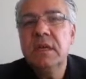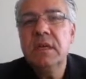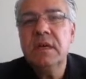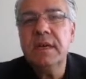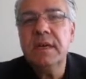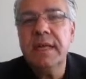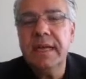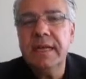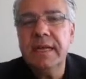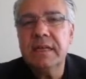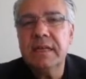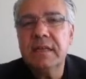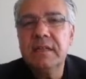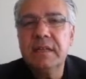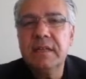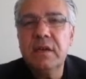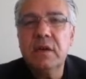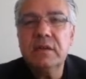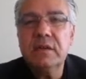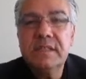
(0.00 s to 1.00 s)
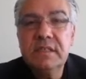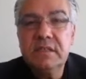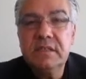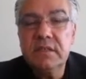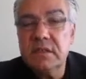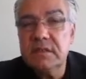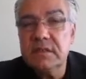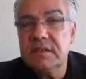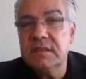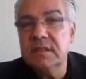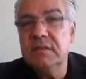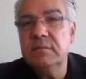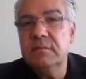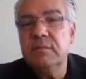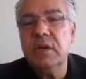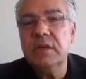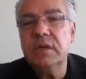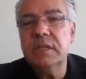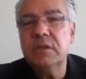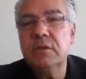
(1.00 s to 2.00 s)
like the oxytocin
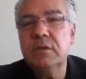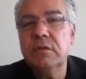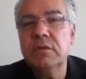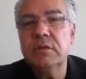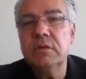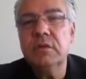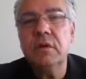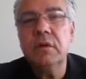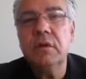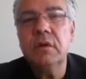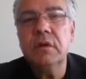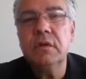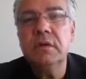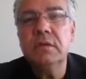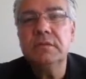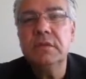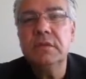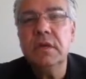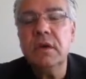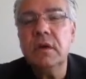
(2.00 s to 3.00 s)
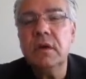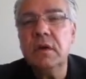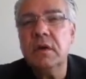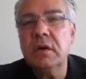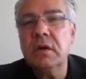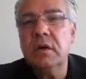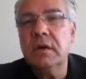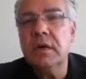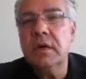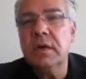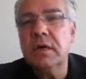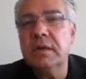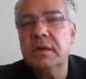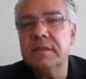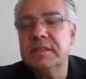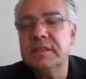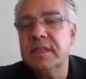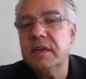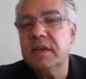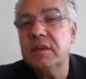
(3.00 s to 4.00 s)
molecule or
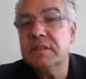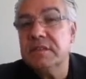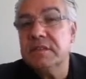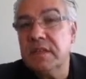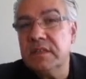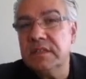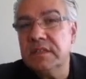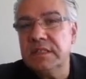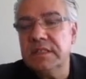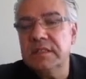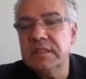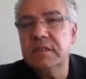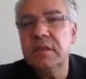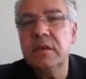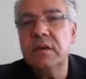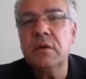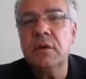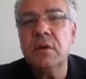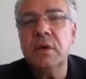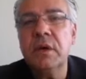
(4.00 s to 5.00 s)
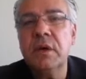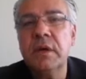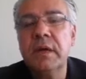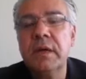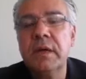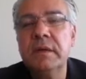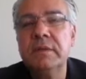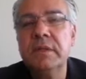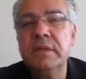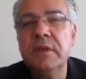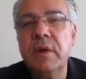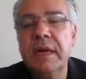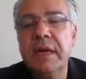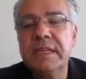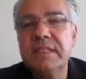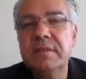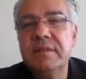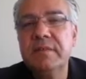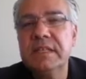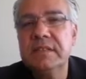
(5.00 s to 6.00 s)
serotonin, or
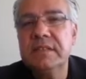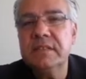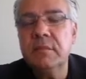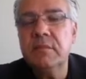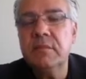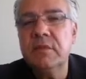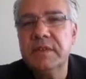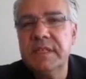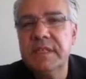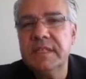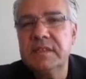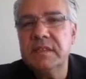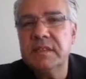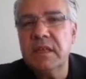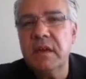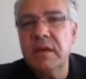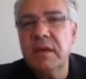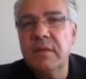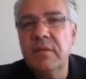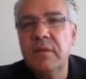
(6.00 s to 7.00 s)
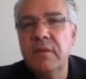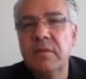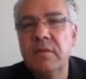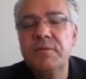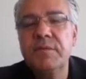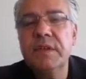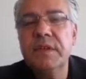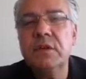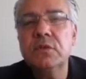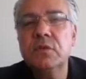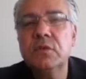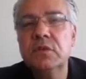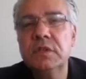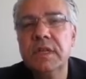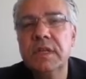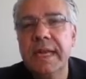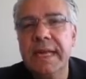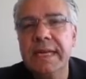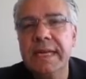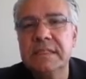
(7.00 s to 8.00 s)
activate some of these feel-good
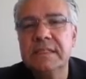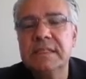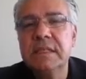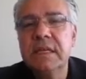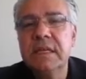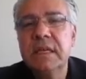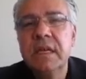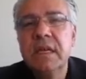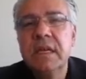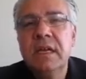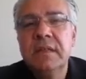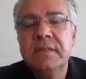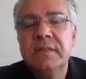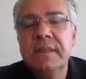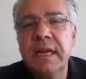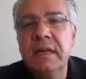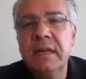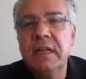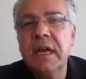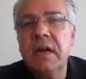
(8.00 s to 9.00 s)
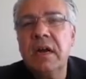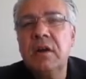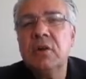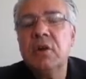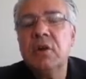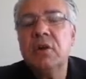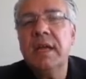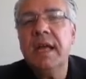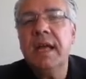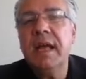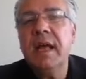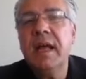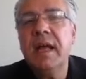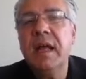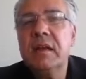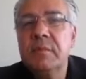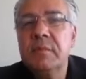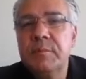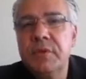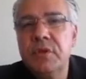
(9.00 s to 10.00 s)
glands that are going to
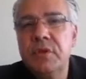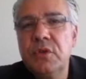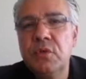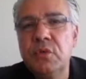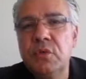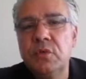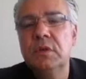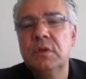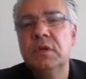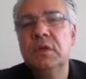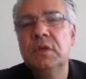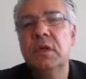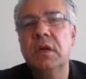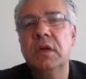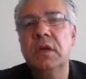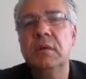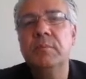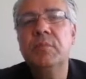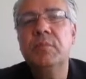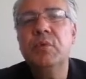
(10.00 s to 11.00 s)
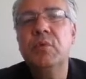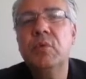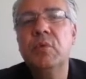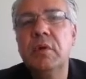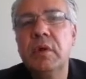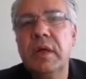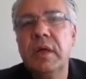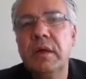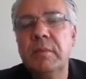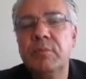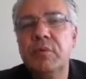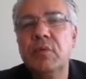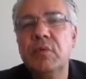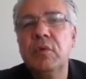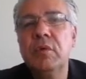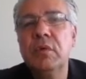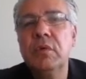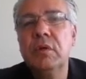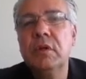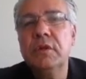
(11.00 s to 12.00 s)
help you
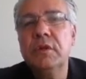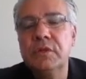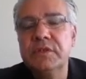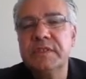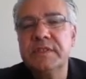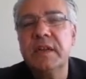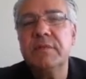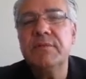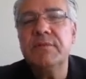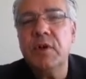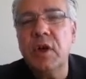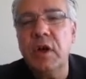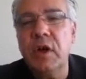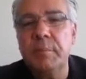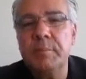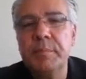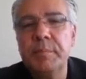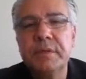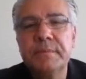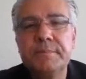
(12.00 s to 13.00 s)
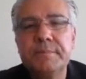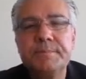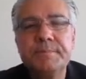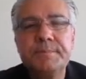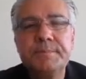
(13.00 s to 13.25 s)
pull yourself up.